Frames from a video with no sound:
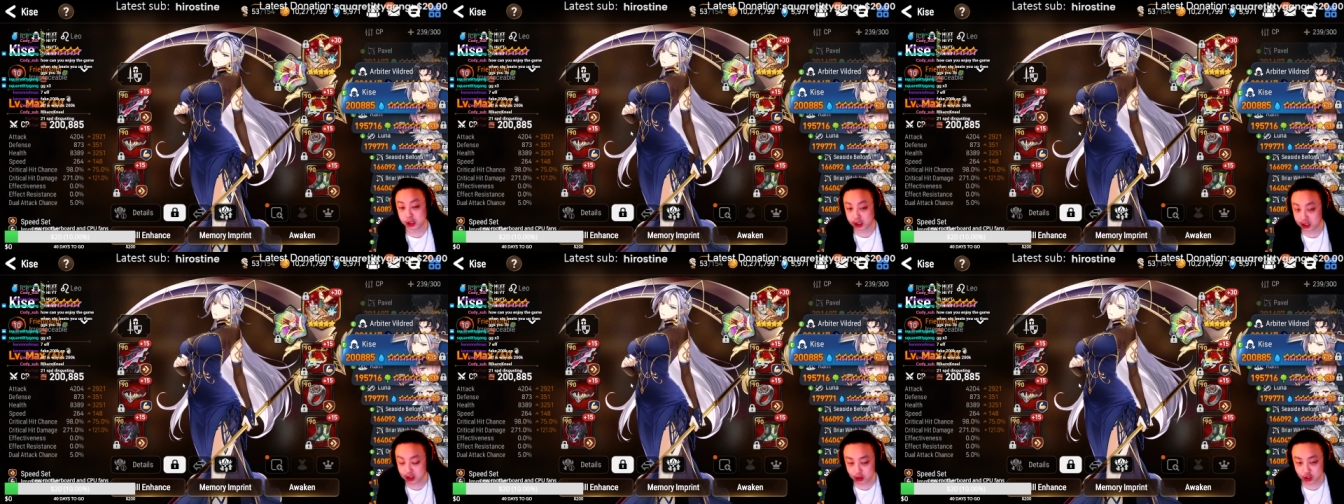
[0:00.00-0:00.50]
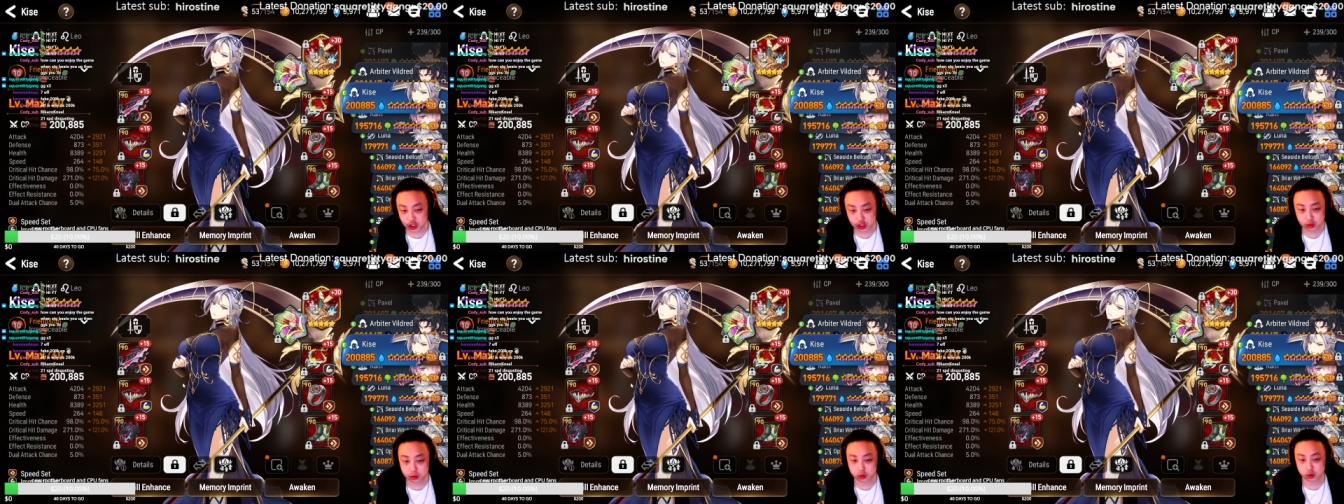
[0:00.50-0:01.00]
Can
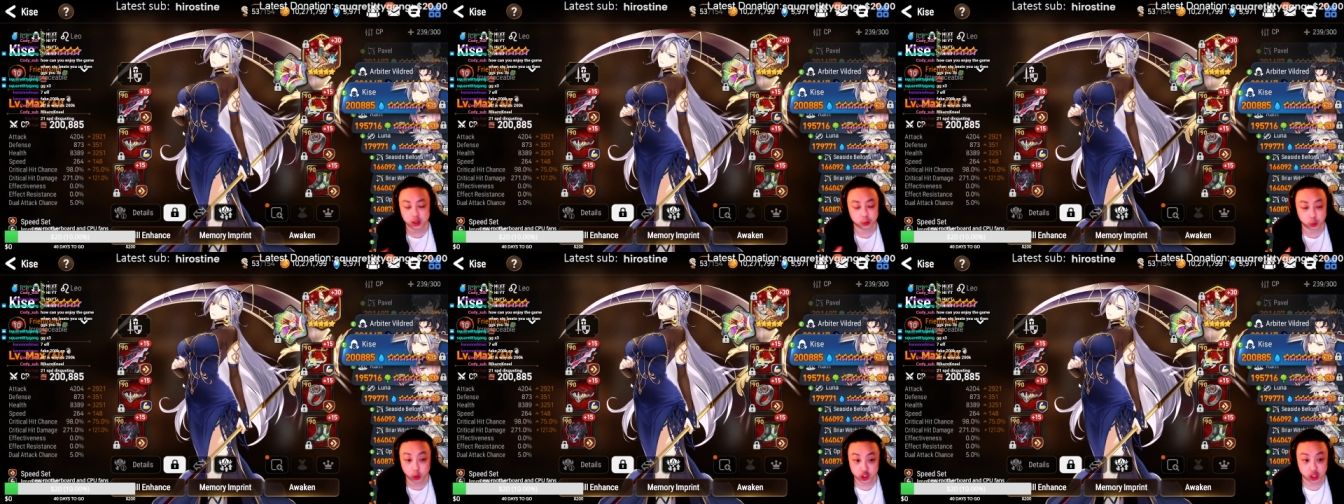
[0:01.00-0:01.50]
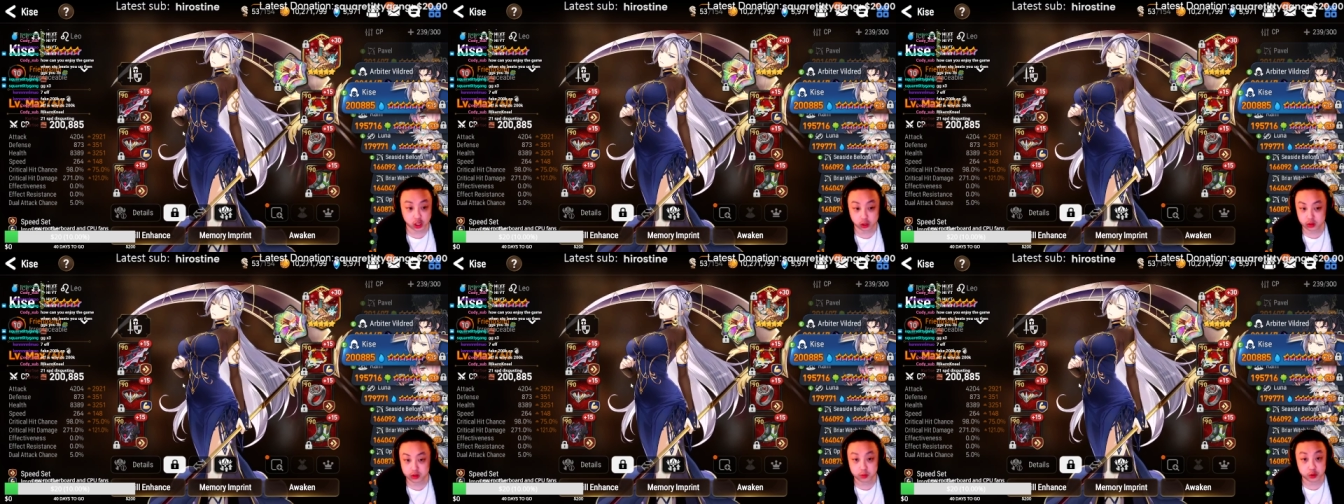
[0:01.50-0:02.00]
just straight up one-shot
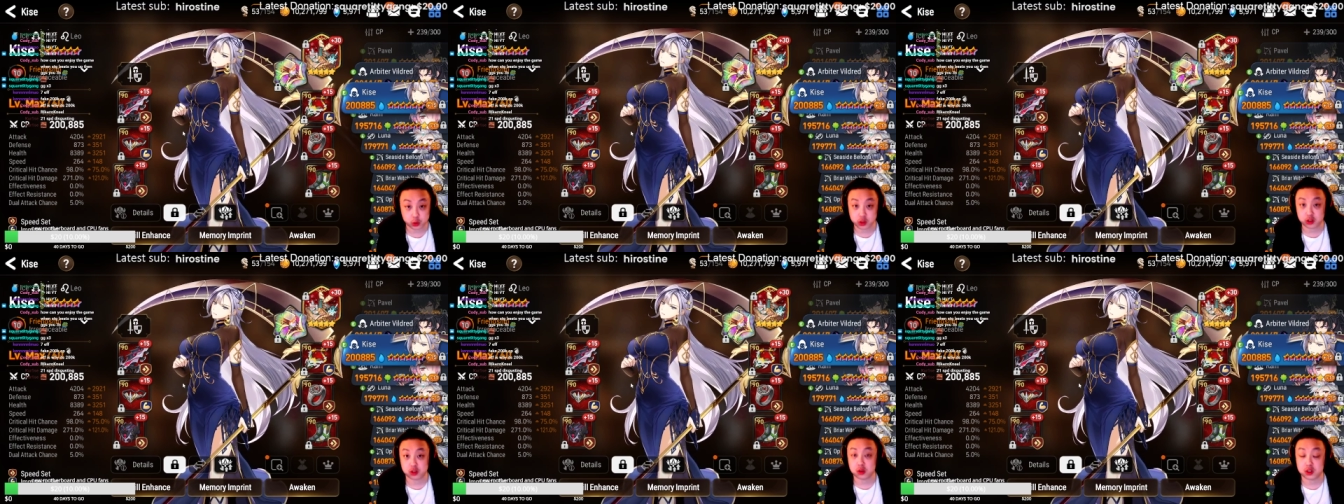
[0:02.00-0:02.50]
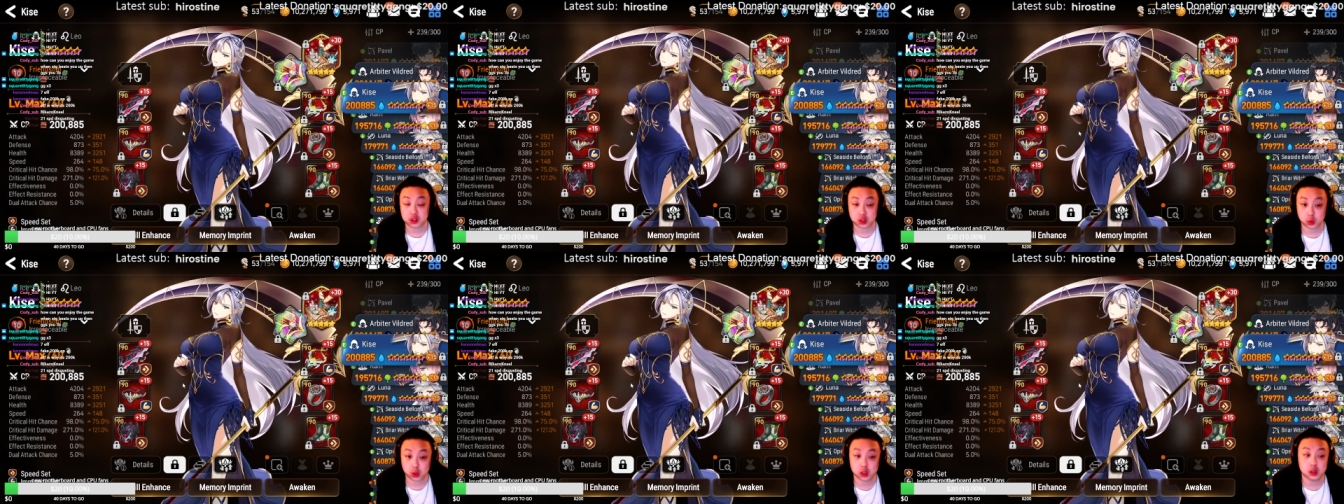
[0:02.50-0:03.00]
some squish units as
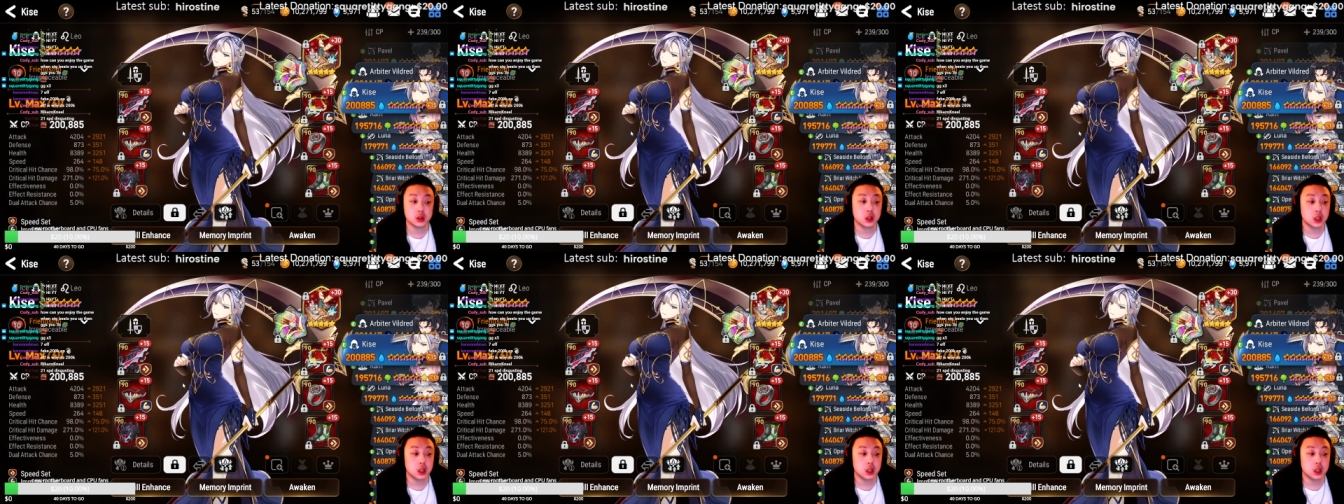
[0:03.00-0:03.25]
well.